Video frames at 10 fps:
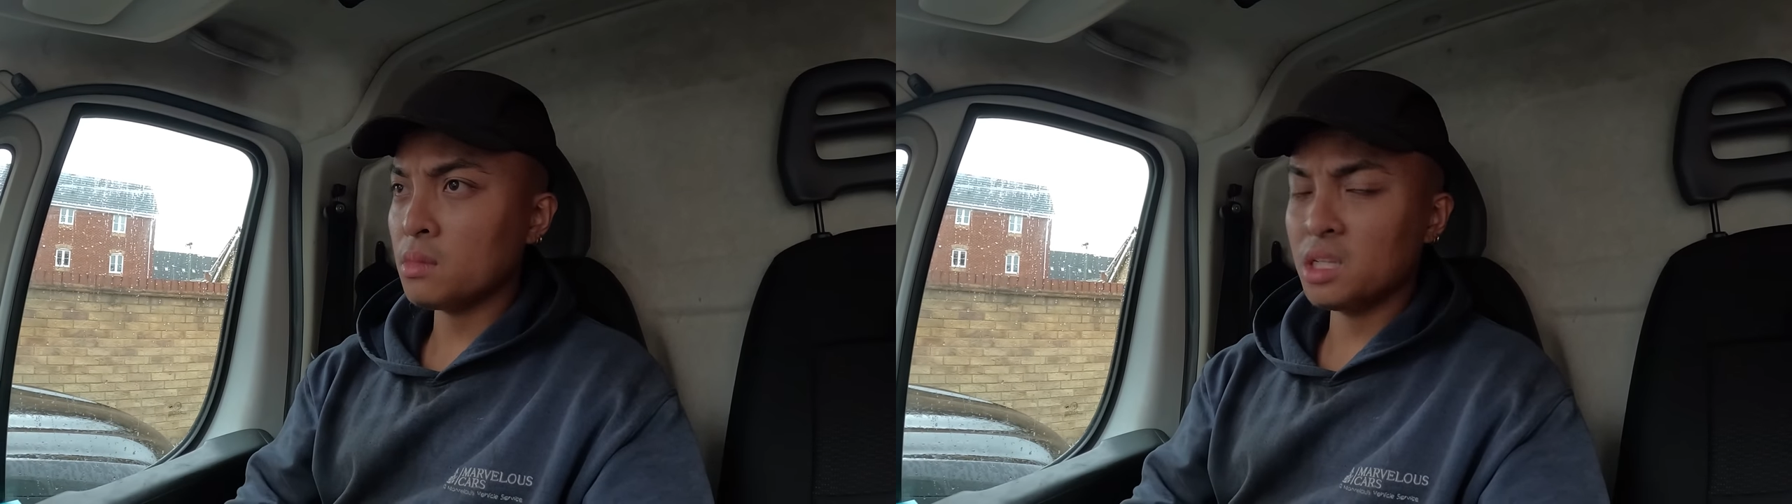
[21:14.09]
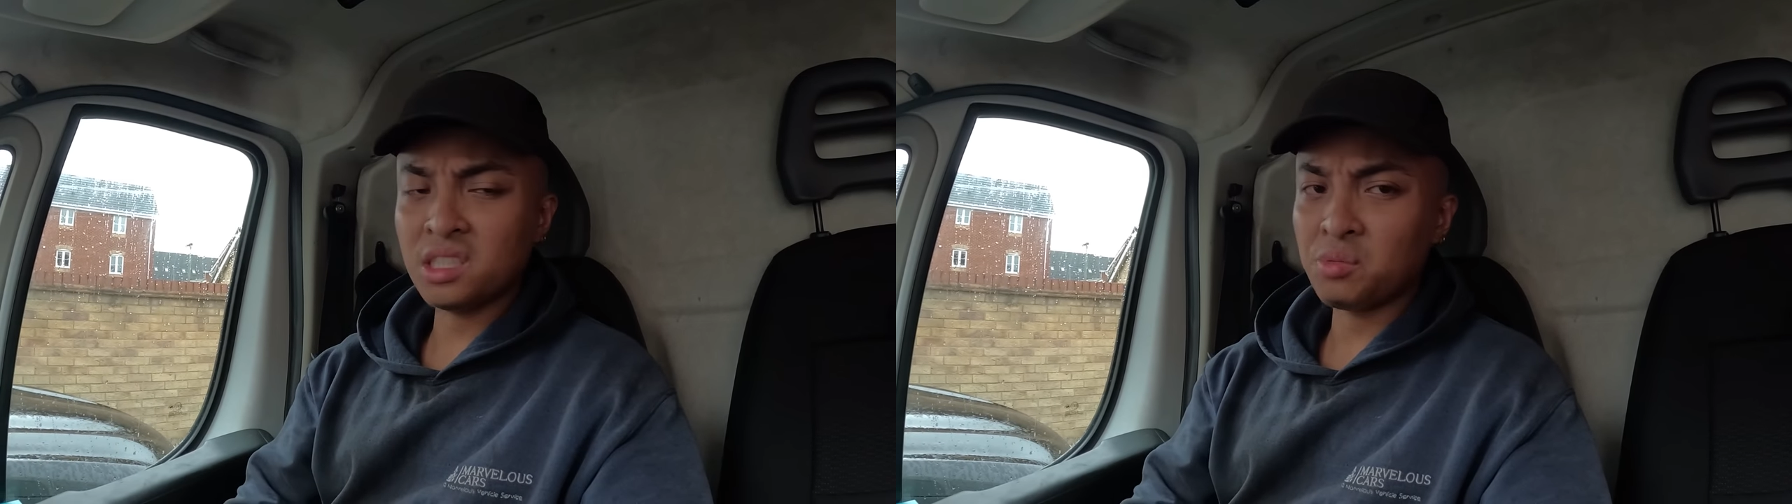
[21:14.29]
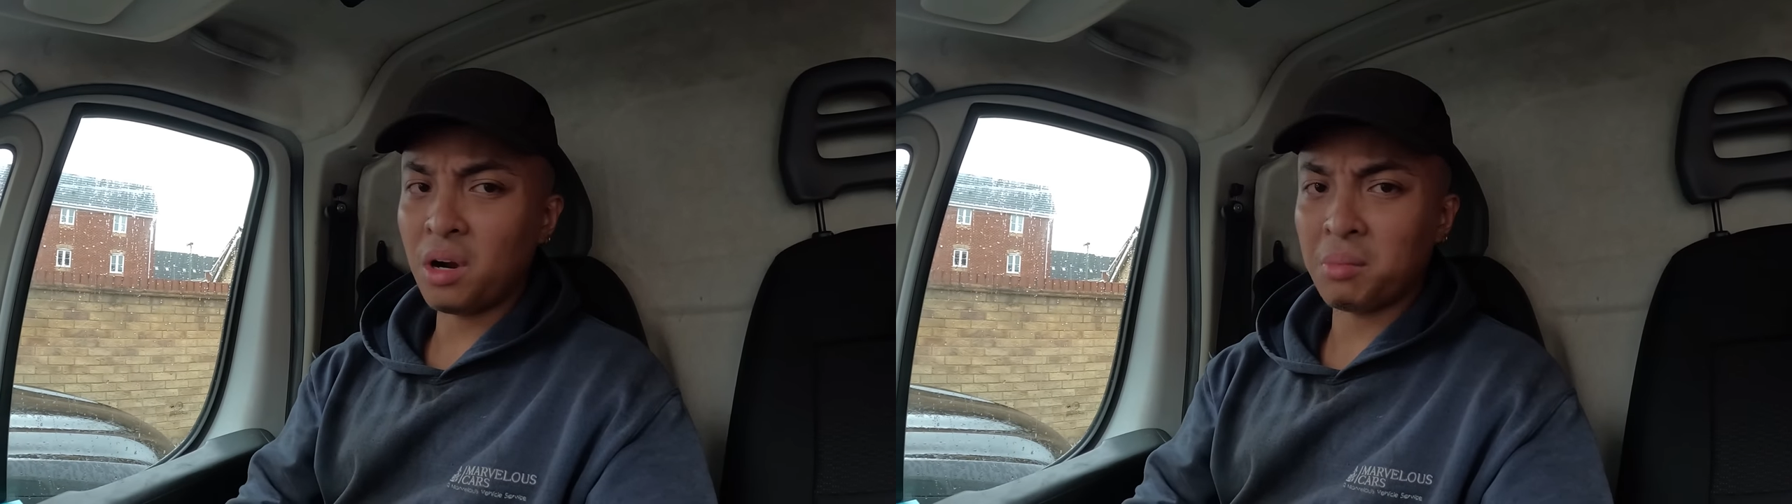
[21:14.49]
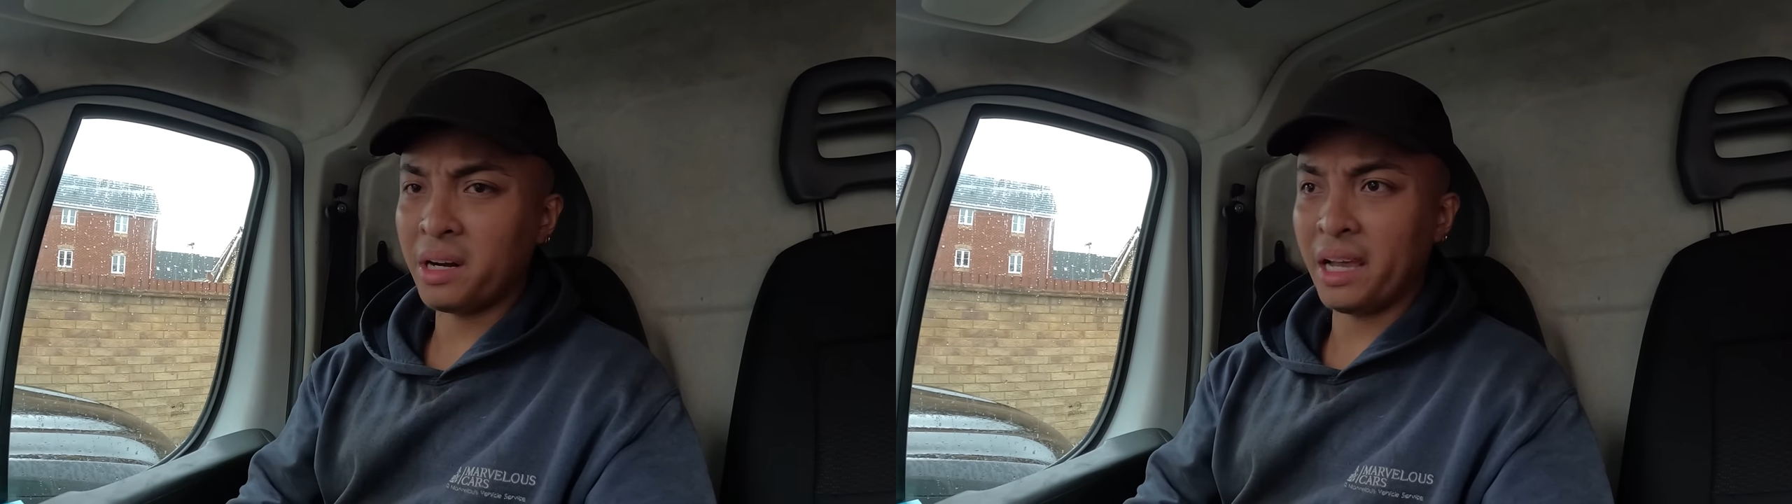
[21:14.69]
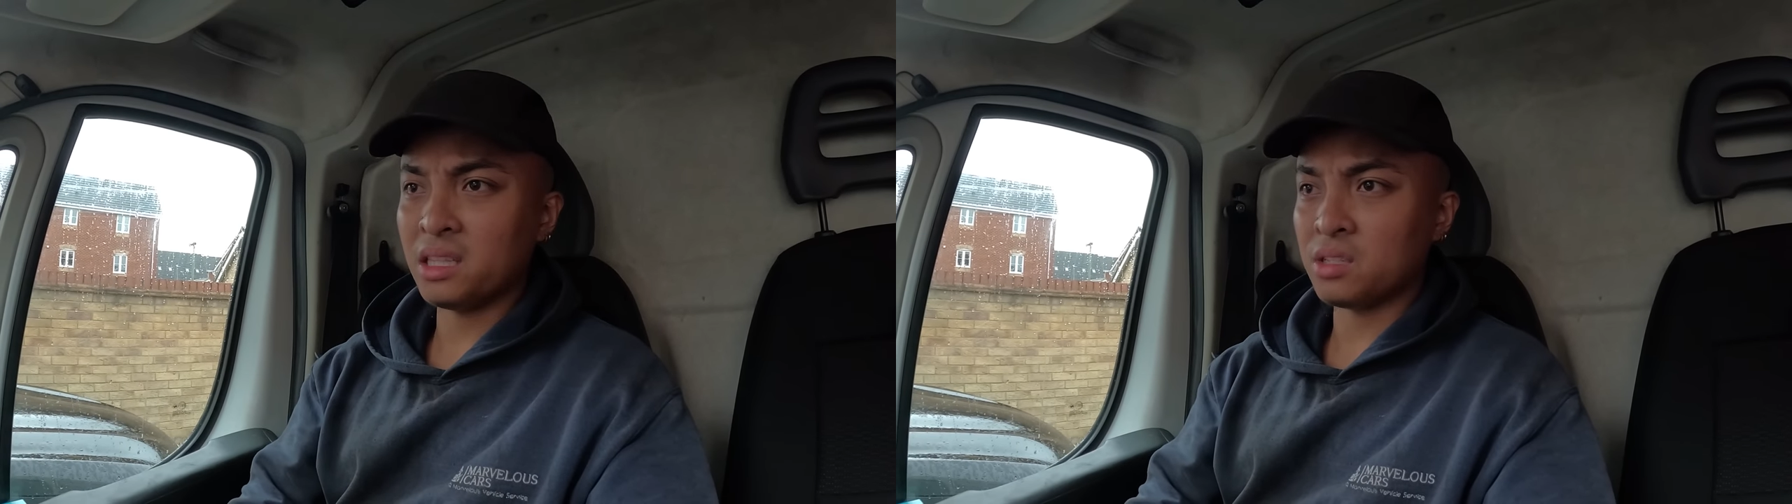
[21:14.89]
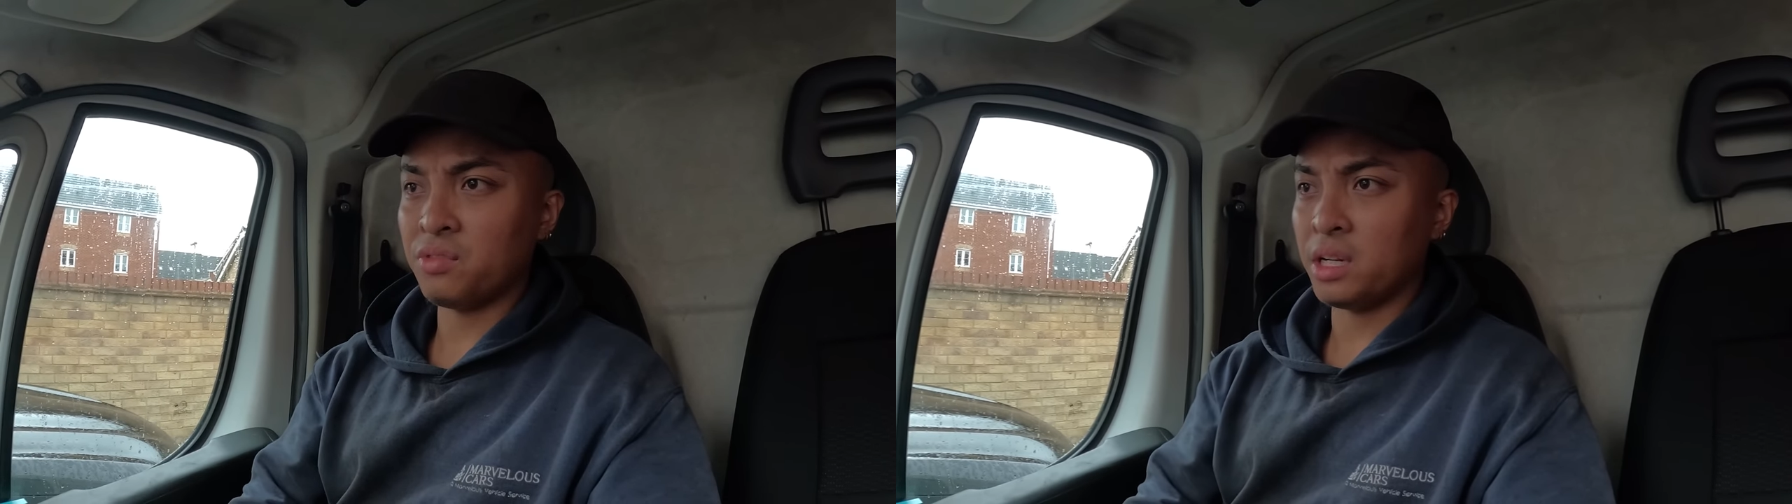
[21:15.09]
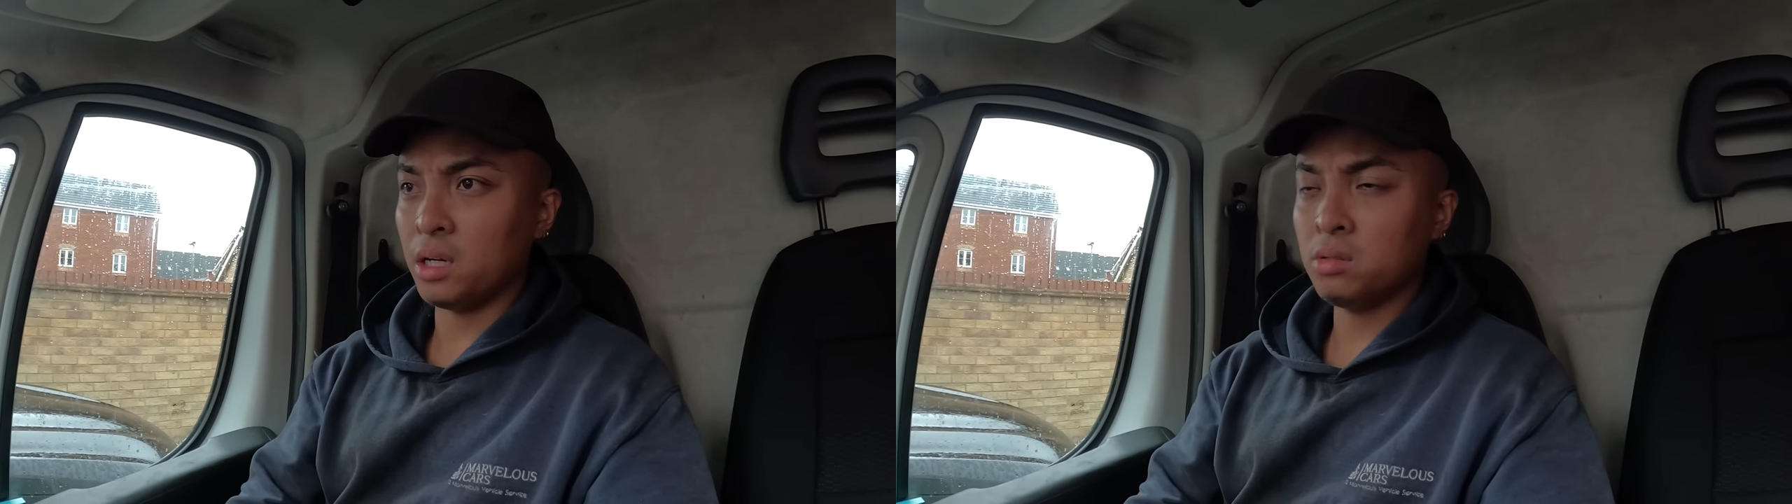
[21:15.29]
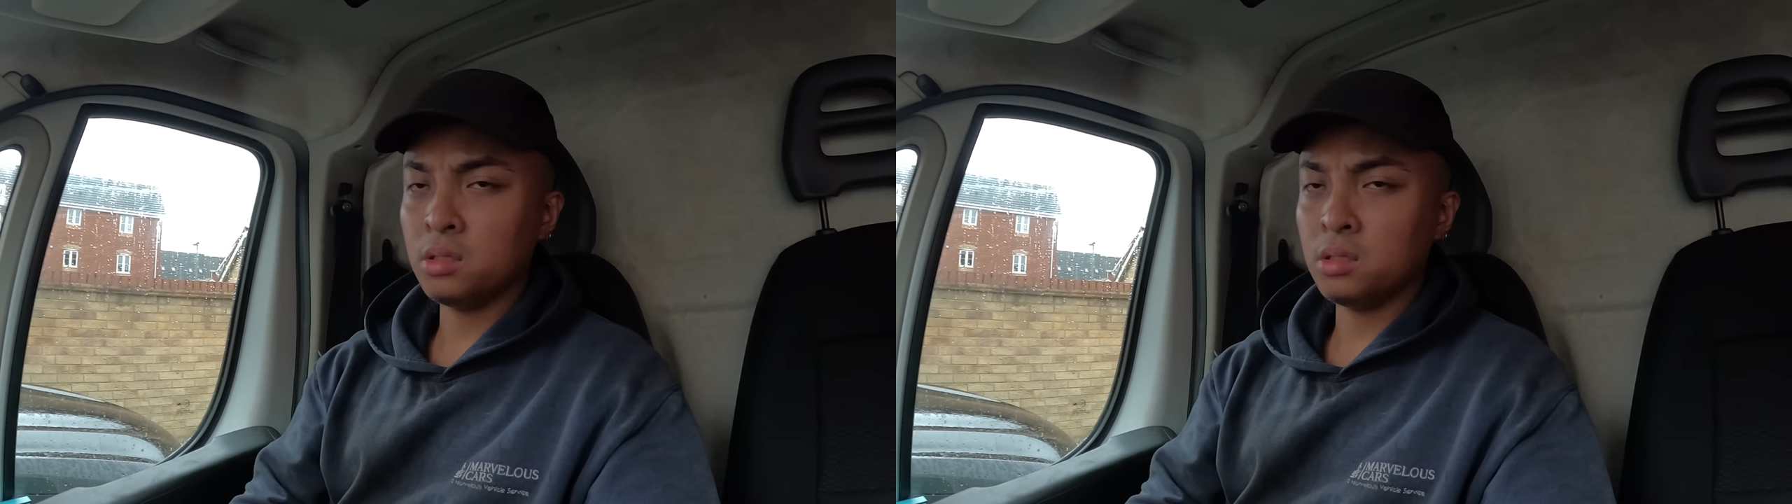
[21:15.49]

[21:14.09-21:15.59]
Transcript: this is where I'm gonna end this video.